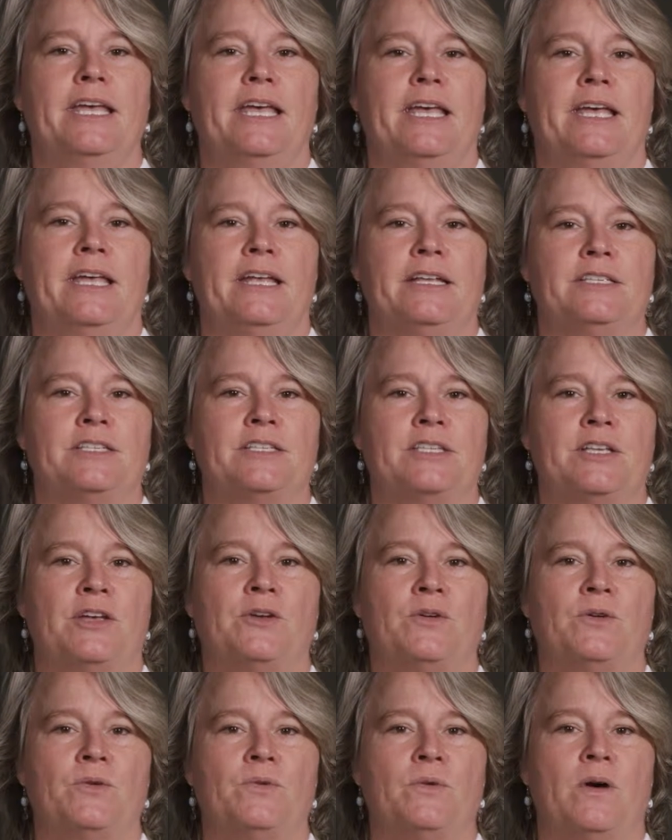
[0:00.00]
And
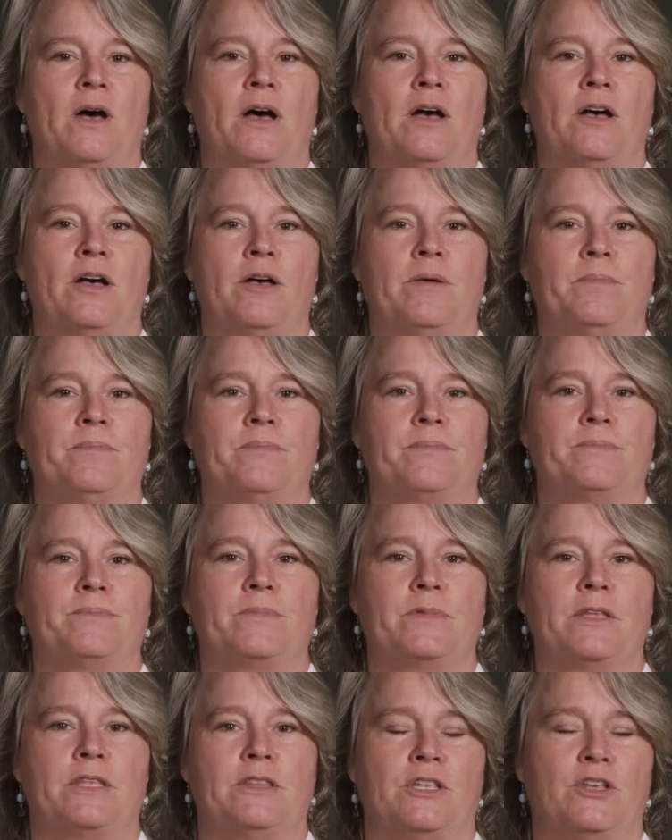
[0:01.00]
so
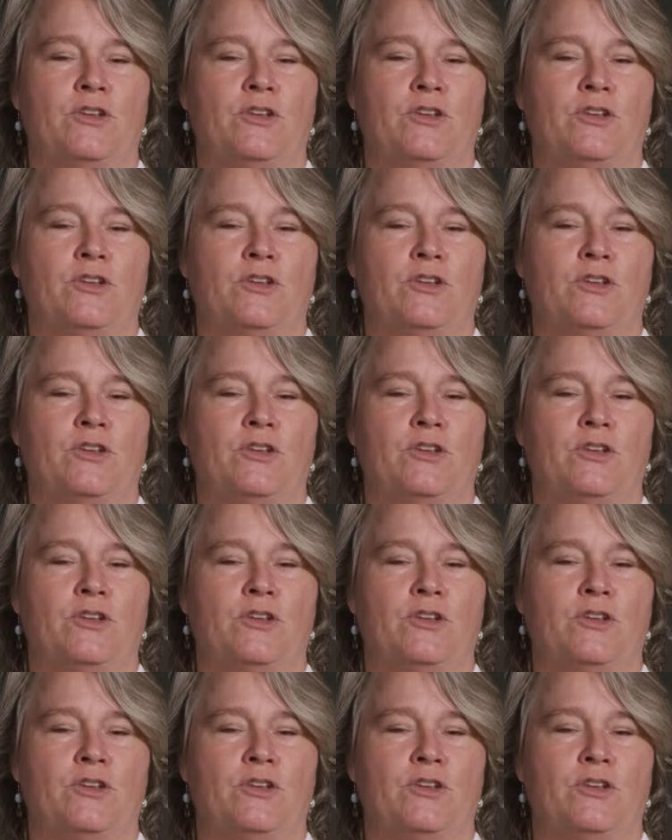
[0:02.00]
the